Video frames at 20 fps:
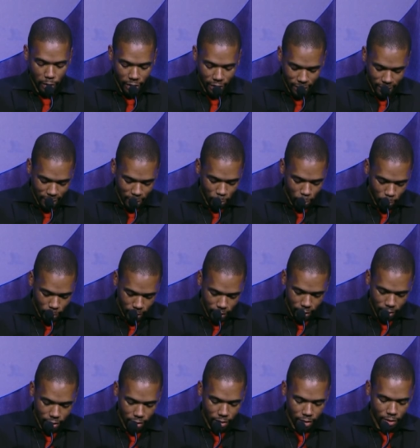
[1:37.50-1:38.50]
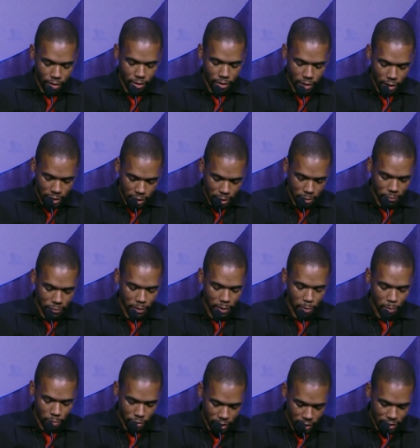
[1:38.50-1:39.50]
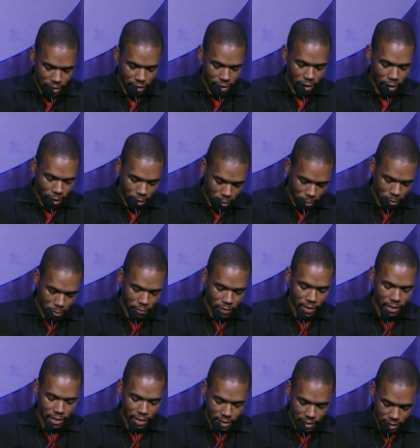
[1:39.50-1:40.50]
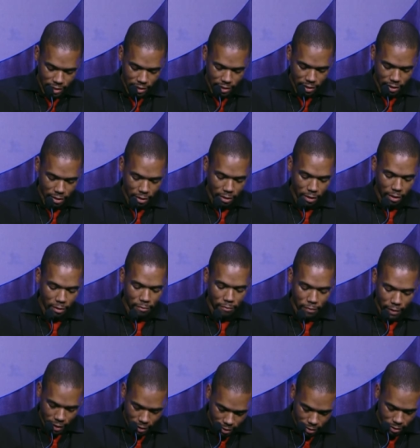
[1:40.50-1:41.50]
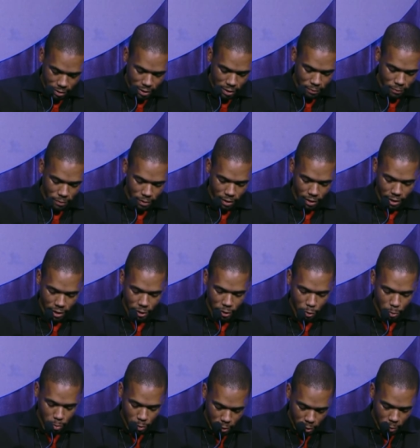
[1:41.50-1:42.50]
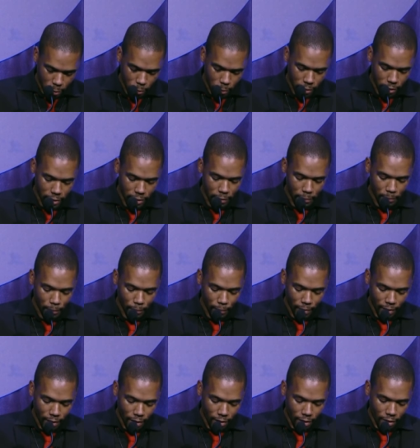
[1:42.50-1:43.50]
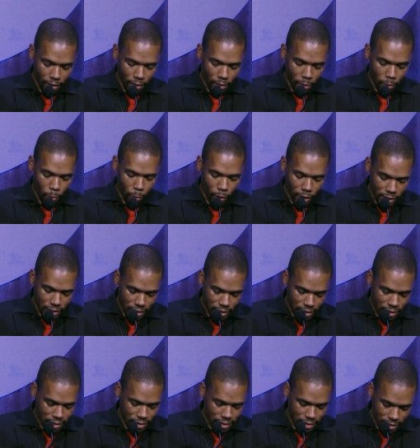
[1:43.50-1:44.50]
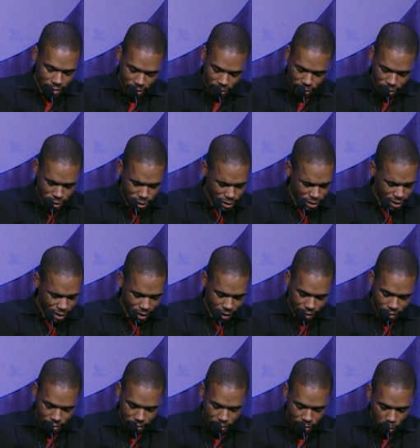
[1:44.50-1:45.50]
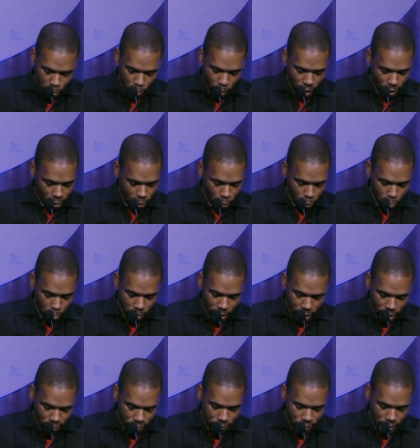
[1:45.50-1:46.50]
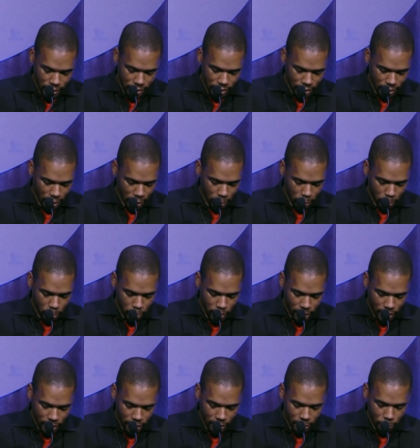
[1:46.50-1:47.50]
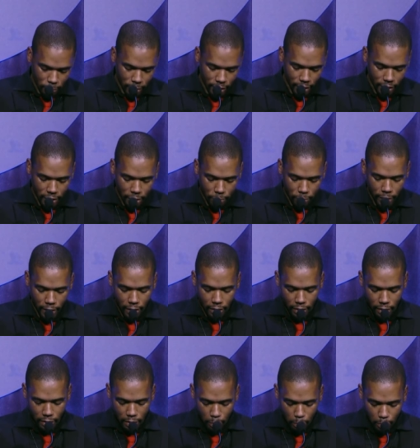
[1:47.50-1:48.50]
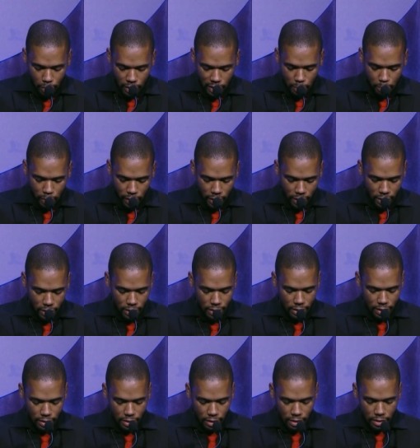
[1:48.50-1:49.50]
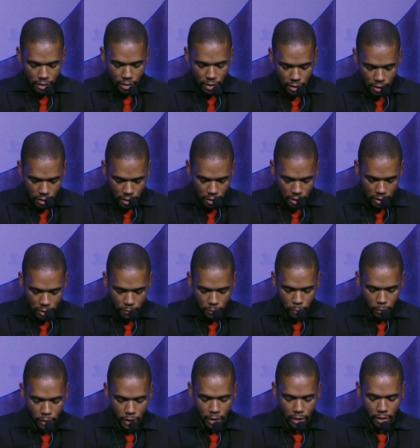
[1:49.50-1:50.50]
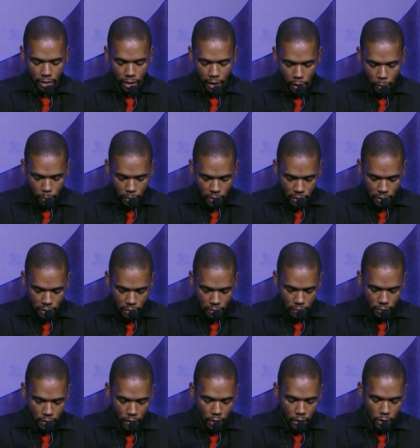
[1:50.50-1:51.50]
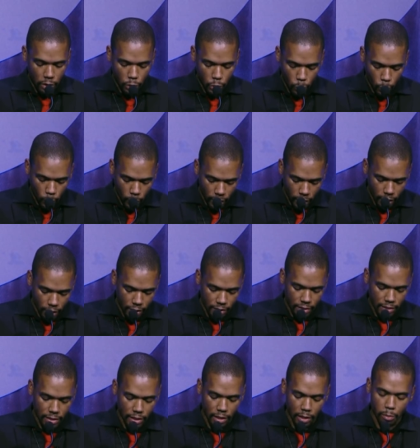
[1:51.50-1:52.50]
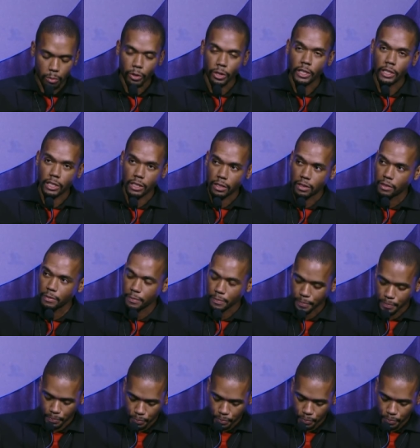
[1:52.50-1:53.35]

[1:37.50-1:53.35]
beginning with Justin Philip Reed is the author of Indecency, a finalist for the National Book Award. Once this intention had somehow manifested, I began reiterating in the book's pages intentions for an allowance of joy and celebration.